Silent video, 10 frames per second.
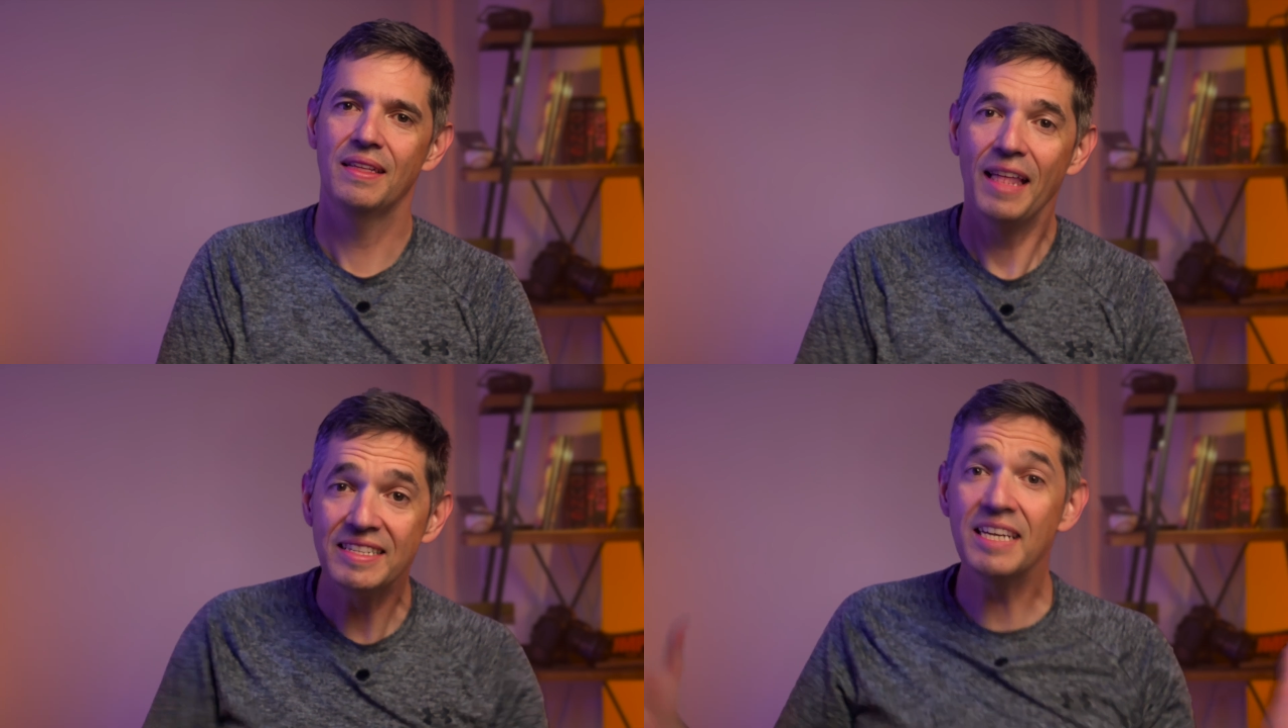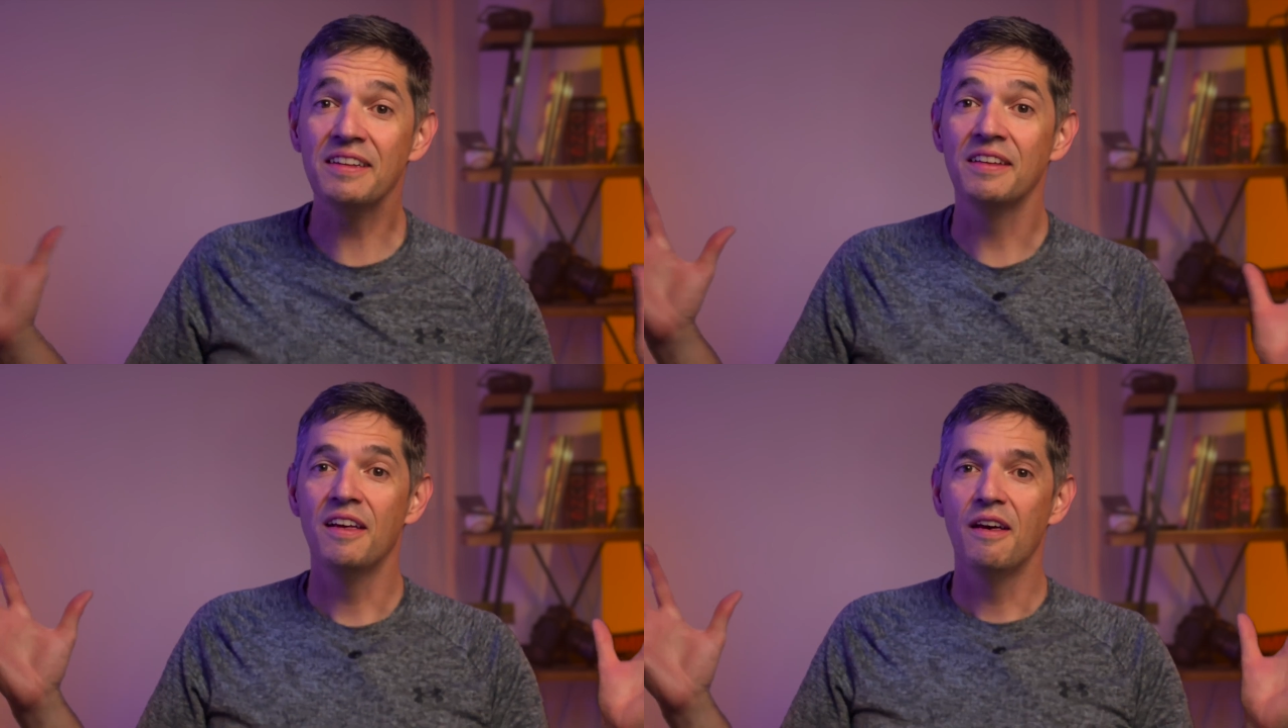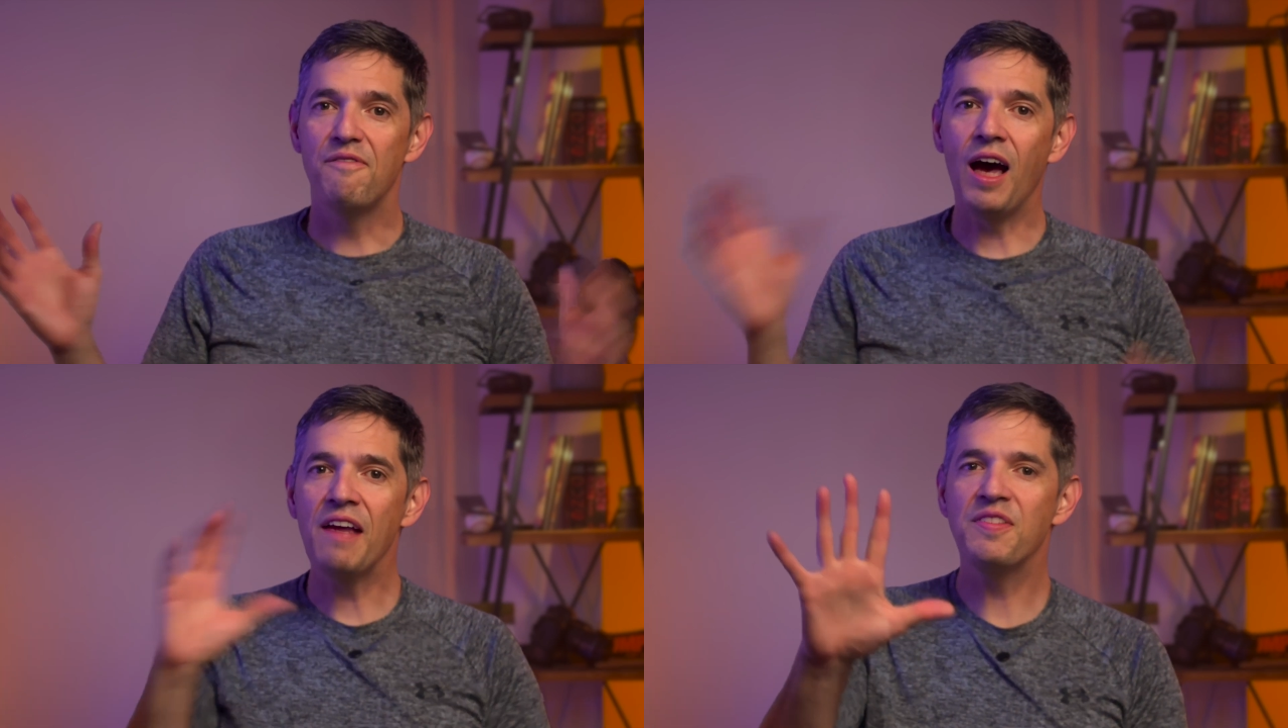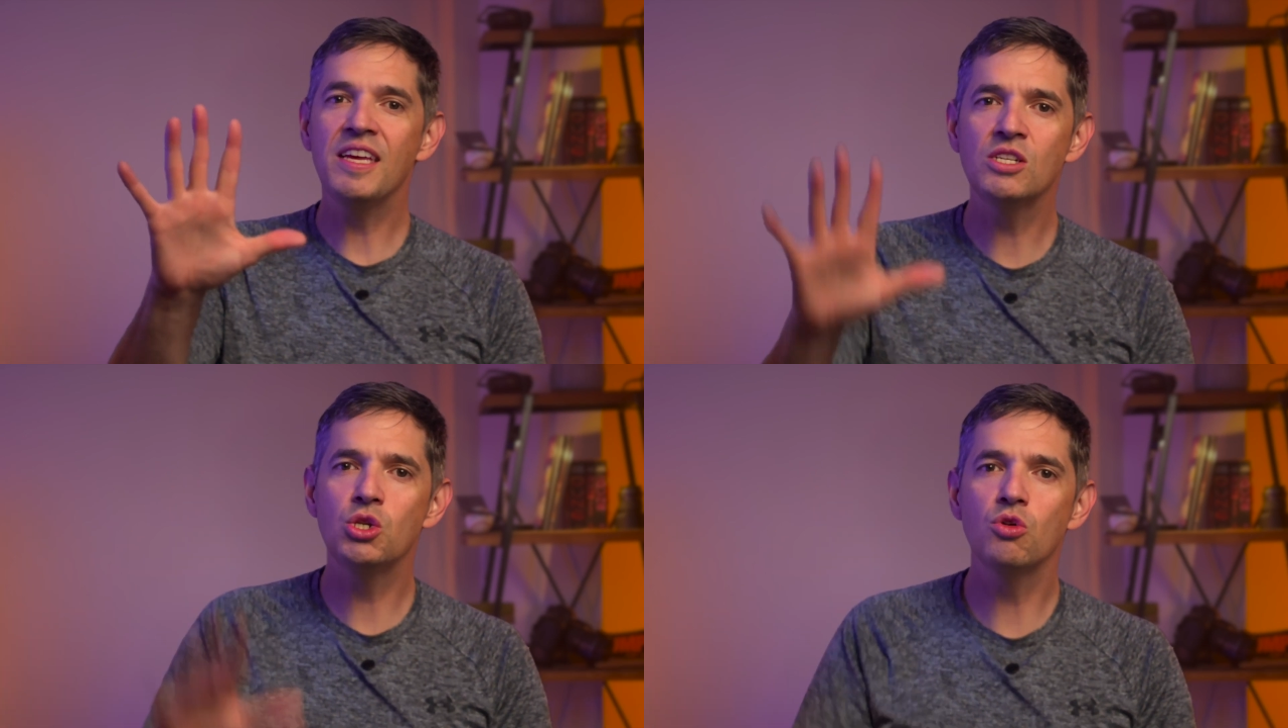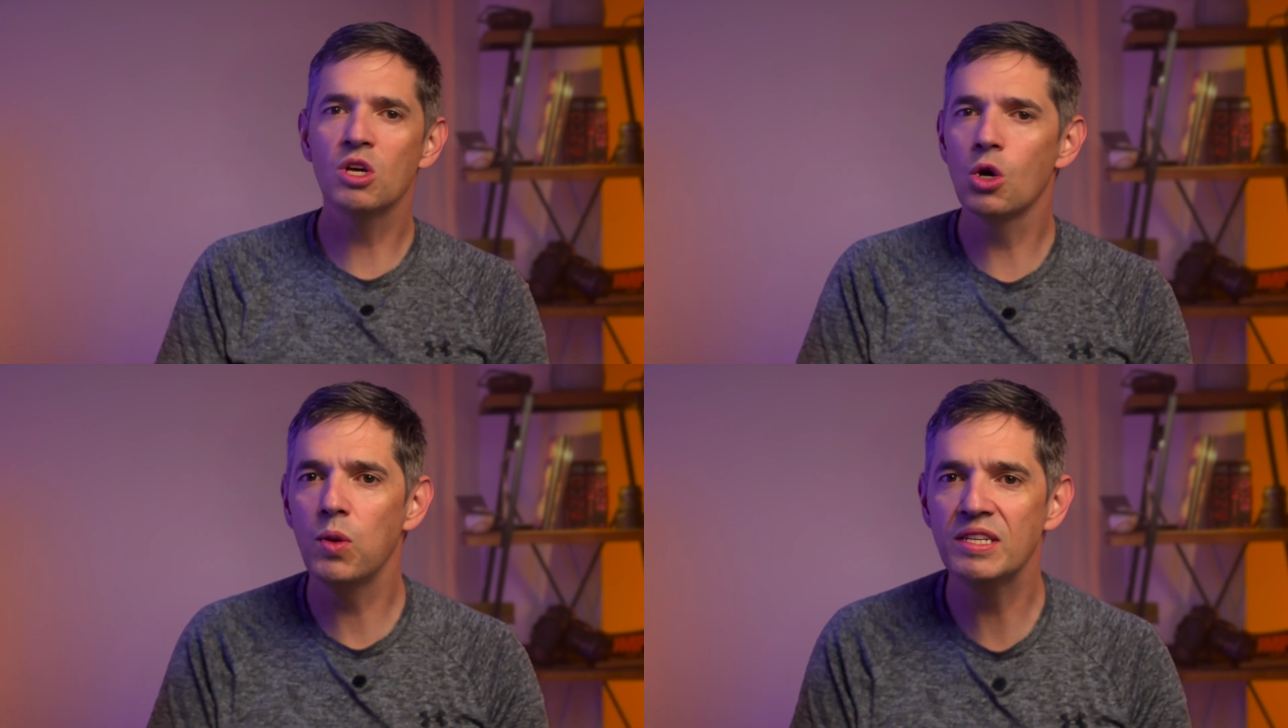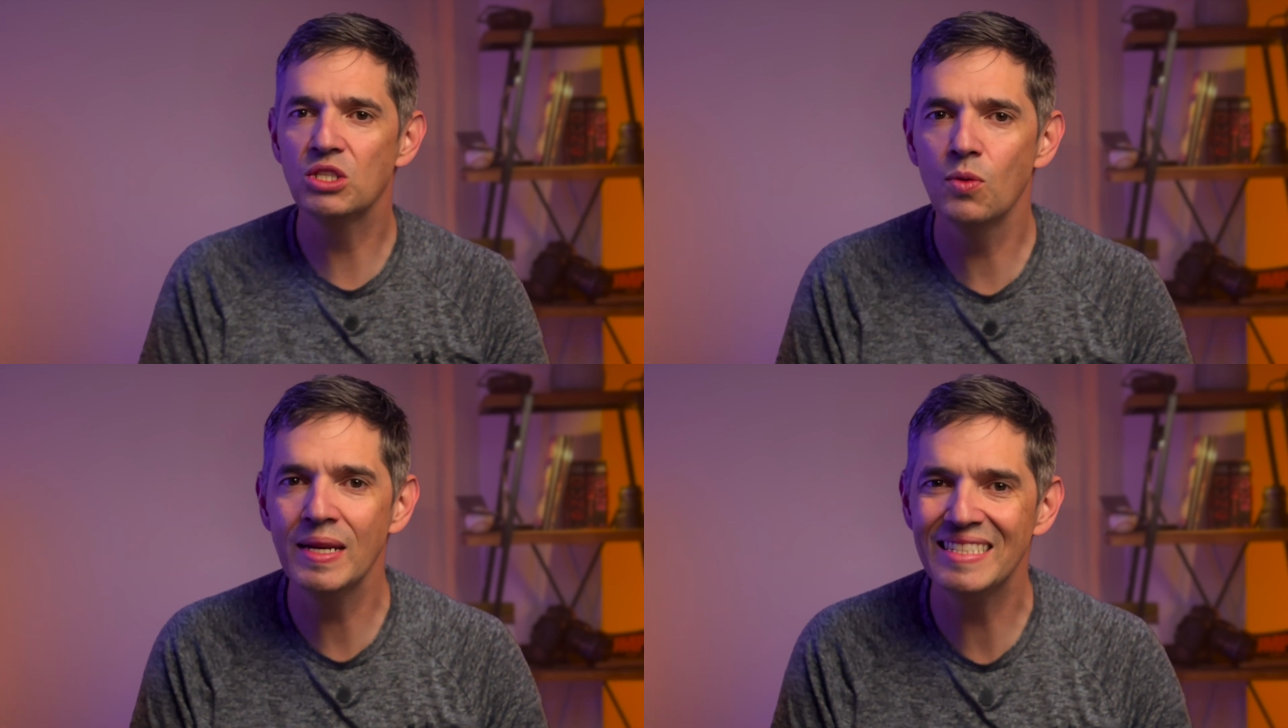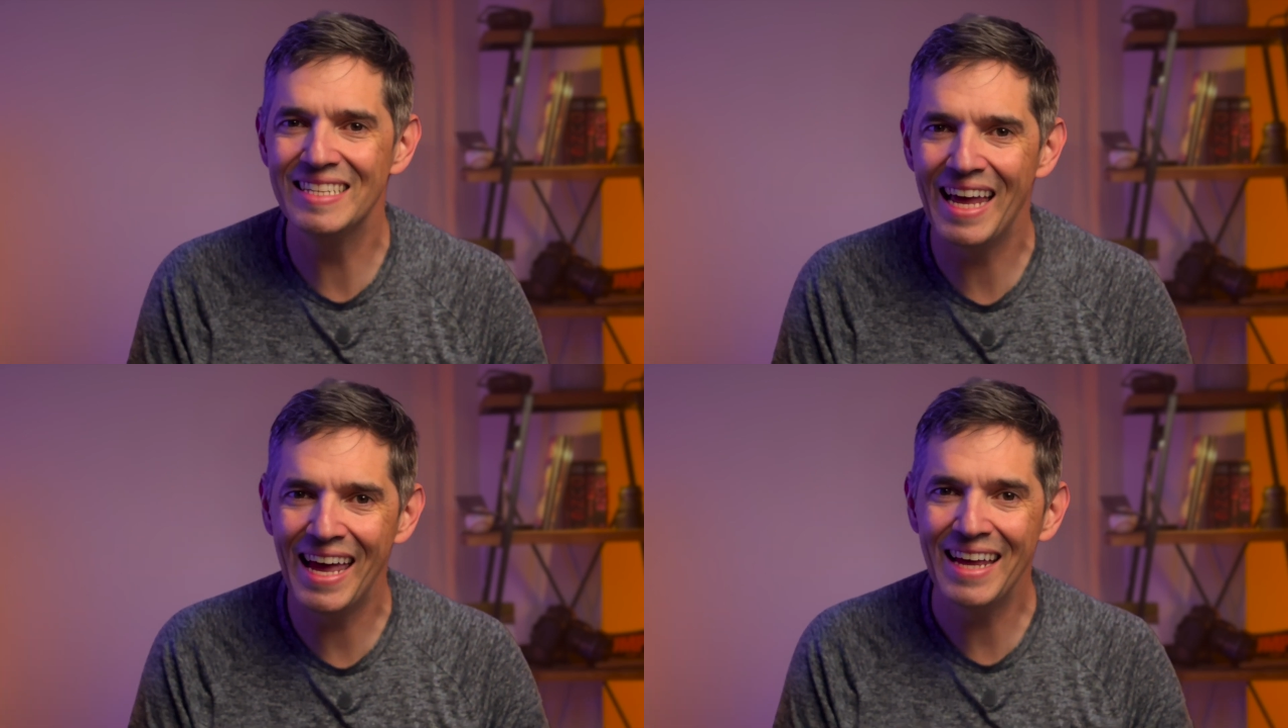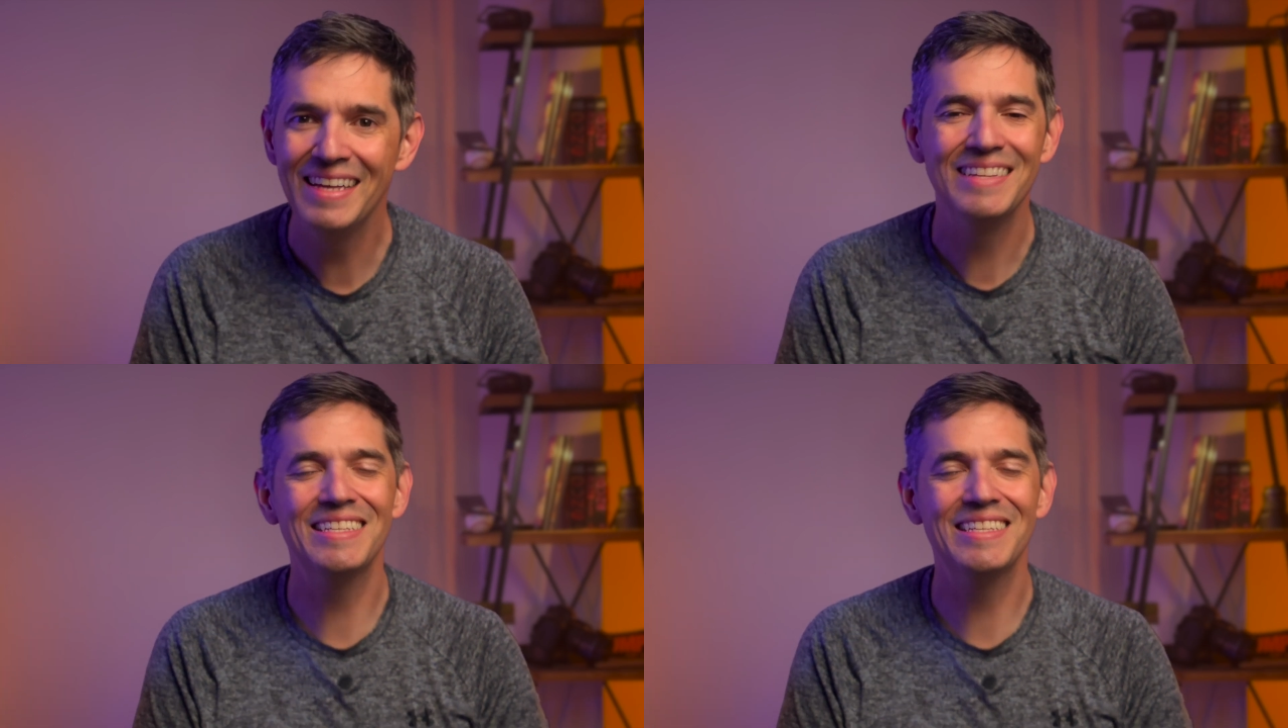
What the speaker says: That's it. 5 things you can quit doing today